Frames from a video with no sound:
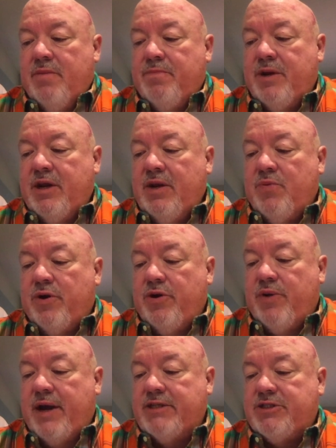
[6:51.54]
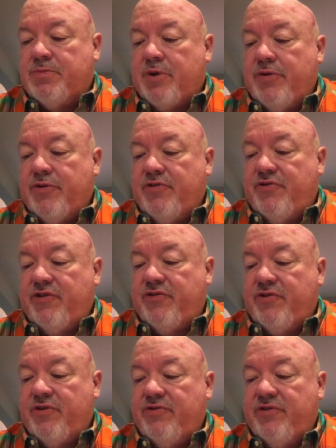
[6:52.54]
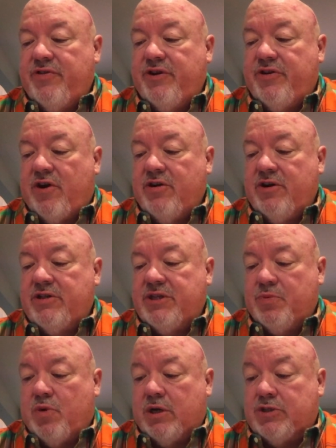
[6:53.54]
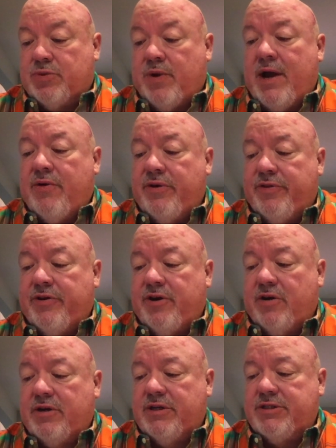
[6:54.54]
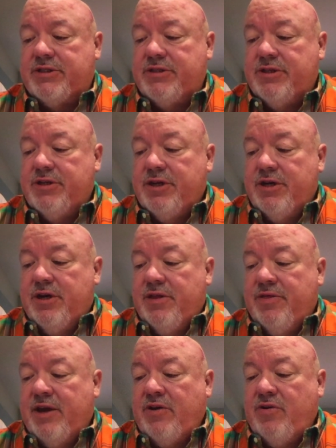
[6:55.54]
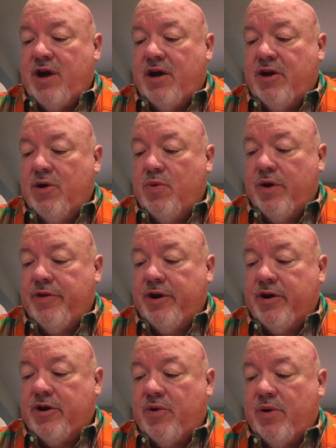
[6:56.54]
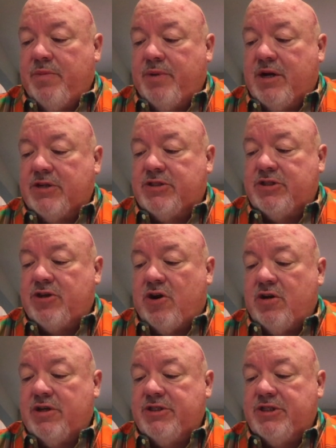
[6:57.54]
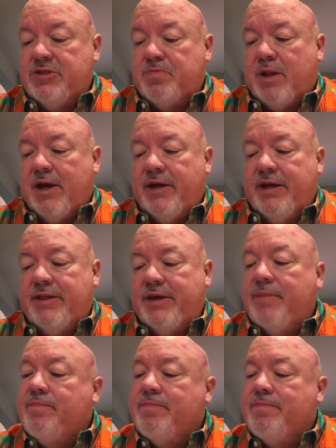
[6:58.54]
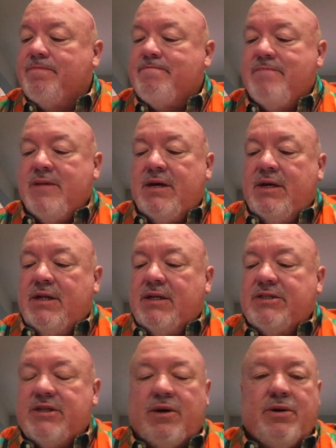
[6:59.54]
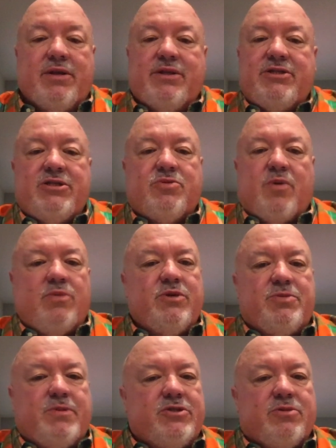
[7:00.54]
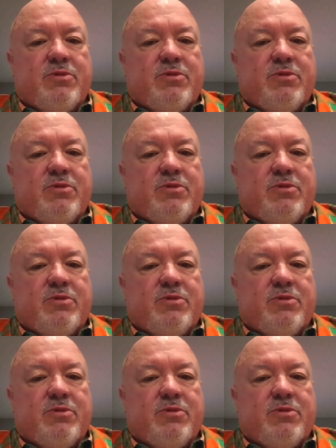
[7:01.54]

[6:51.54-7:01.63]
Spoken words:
But anyone who hates a brother or sister is in the darkness and walks around in the darkness. They do not know where they are going because the darkness has blinded them. Listen, this is why we spend so